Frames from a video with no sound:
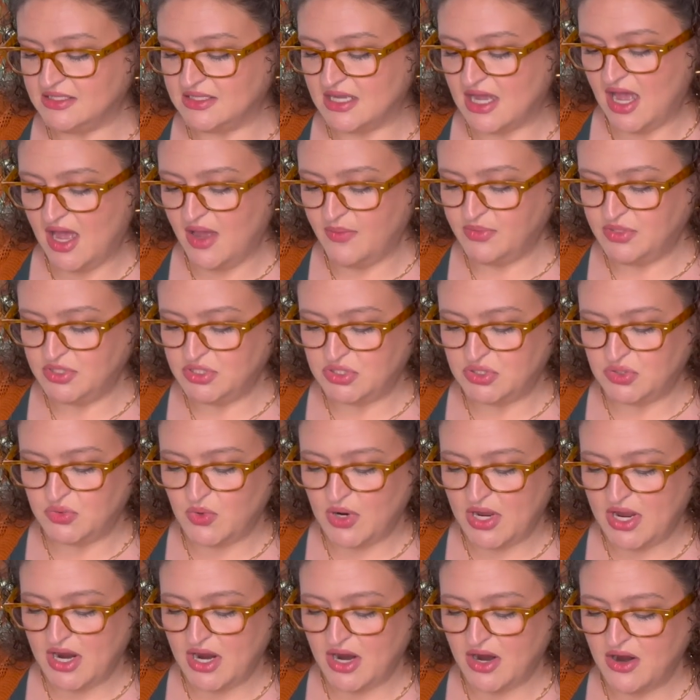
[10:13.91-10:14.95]
top to
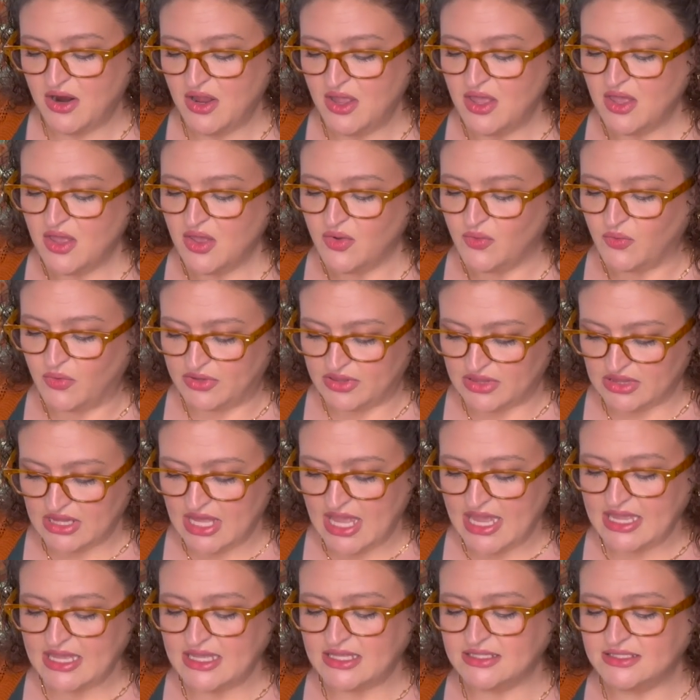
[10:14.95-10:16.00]
wear with
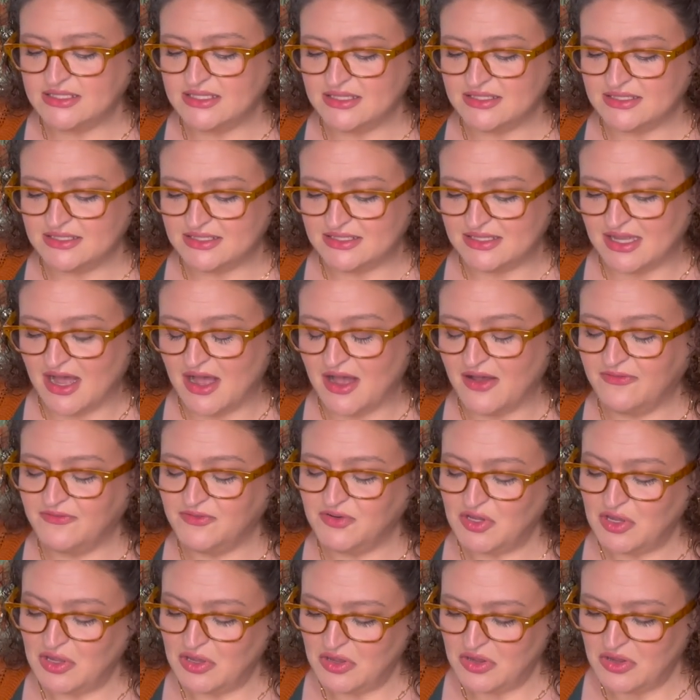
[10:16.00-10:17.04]
leggings,
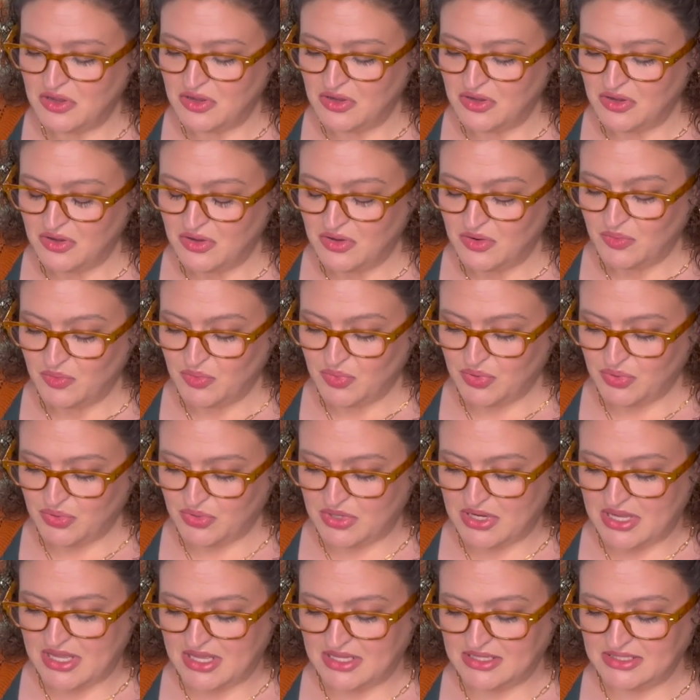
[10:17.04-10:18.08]
soft
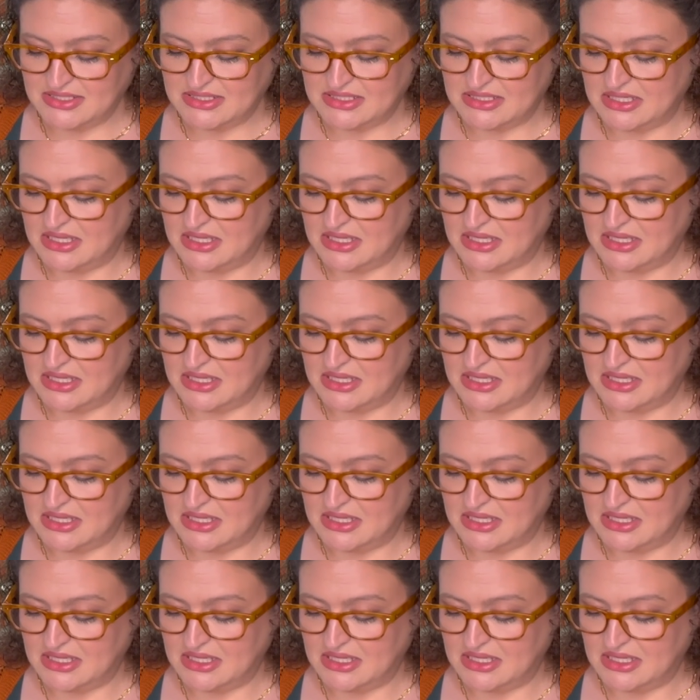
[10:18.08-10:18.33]
print.